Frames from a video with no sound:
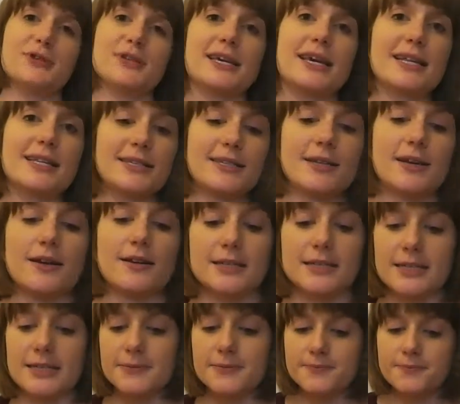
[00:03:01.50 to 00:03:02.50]
you get
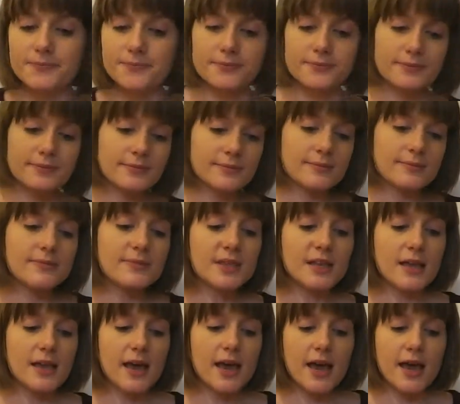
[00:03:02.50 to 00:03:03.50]
started.
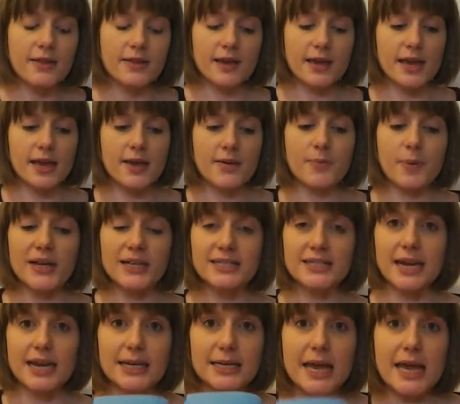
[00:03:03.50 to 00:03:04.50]
The best
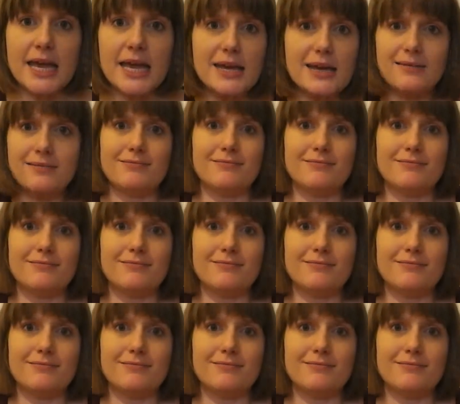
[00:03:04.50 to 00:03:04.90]
technique